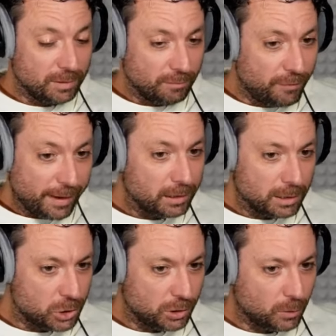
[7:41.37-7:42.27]
Very
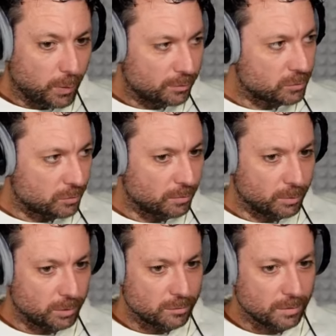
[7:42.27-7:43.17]
legit questions, of
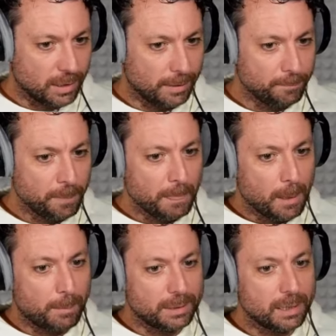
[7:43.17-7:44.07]
course.
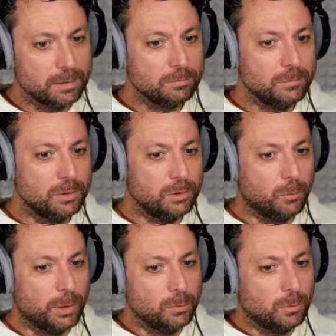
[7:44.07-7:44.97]
But then
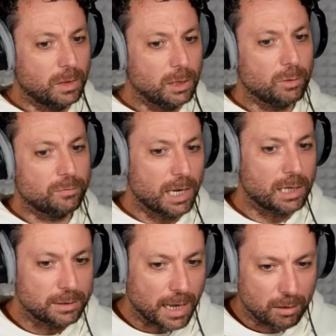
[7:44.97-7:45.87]
when you think you've
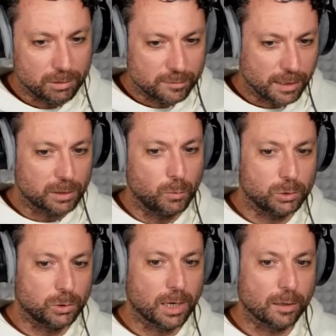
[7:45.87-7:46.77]
nailed down exactly
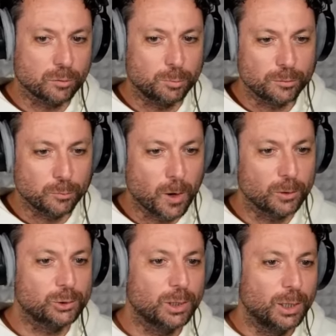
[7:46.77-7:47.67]
what your customers
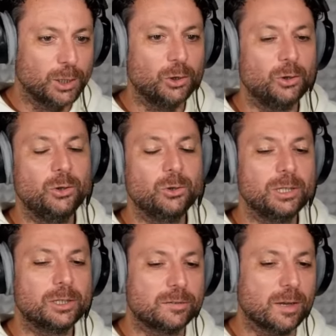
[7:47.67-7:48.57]
want, you'll
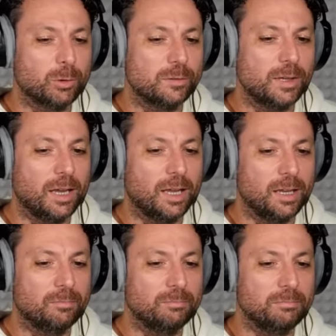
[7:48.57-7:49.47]
hear someone
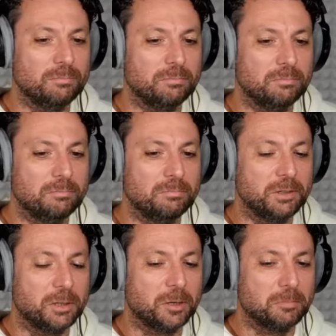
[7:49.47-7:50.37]
say,
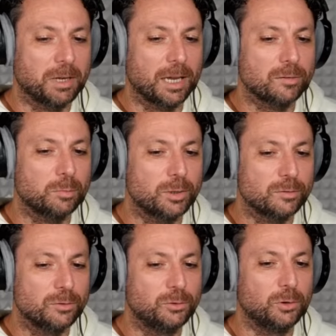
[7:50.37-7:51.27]

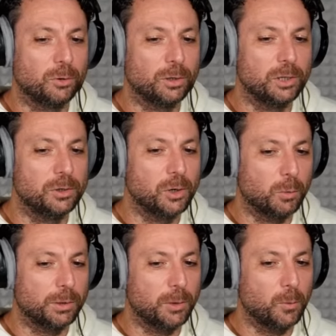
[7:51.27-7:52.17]
customers don't really know
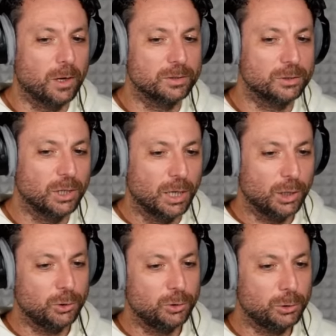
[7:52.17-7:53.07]
what they want.
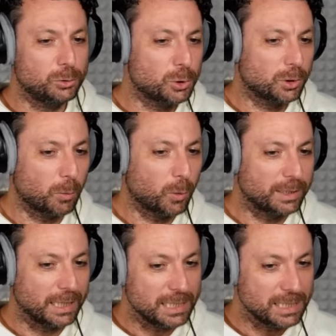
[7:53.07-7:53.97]
You need to show them what
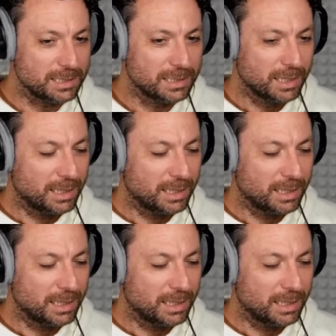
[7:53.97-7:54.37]
they need.